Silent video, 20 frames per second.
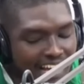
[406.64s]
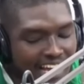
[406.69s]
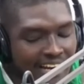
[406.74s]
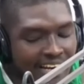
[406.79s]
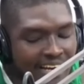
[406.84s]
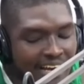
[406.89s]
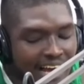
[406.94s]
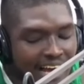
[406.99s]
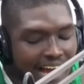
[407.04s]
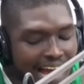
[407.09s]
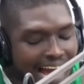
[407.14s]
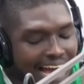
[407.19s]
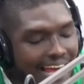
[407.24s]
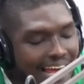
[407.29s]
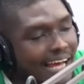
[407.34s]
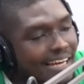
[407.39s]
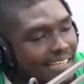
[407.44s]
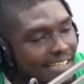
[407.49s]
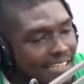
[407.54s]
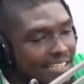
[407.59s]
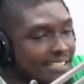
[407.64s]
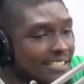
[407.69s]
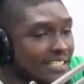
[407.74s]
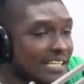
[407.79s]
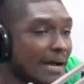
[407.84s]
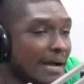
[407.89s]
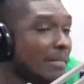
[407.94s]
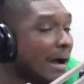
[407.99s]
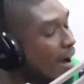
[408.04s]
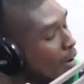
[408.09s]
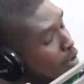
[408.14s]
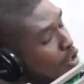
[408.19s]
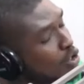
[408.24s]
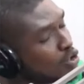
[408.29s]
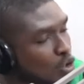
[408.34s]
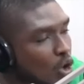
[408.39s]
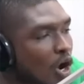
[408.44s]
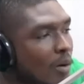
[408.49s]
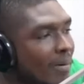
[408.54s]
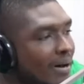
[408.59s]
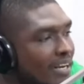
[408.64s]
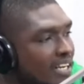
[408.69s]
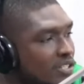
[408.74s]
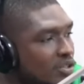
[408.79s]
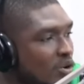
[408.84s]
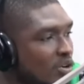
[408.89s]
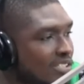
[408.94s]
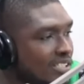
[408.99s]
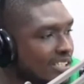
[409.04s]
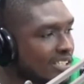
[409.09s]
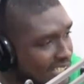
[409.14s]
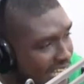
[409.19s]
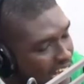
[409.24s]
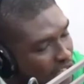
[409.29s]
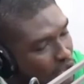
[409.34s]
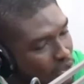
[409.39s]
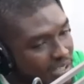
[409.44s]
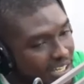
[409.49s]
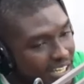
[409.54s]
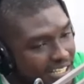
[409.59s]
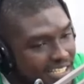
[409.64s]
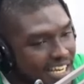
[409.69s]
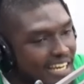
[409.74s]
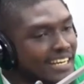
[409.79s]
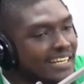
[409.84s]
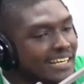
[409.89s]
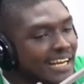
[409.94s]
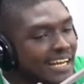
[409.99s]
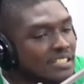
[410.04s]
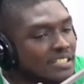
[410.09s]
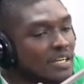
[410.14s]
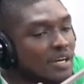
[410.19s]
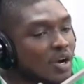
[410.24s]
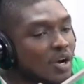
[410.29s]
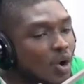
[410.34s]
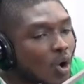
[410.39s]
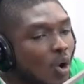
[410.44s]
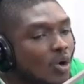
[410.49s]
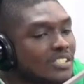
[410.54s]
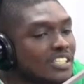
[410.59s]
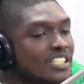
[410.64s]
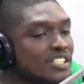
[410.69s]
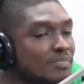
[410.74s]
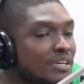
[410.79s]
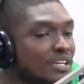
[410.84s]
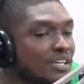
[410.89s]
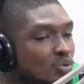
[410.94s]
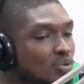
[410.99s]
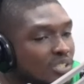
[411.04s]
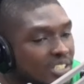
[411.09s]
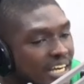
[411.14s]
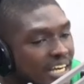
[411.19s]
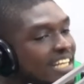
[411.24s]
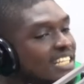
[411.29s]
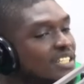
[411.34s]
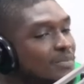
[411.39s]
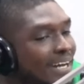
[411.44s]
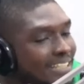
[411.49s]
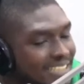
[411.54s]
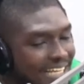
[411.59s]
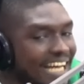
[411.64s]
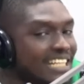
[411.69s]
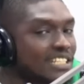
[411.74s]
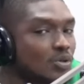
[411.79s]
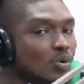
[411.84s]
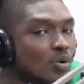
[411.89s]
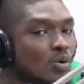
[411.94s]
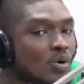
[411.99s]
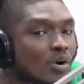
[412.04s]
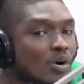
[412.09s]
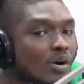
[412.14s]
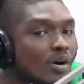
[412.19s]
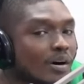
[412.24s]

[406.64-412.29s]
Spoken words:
and I want to talk about this because this is actually a signing that causes me to change my title.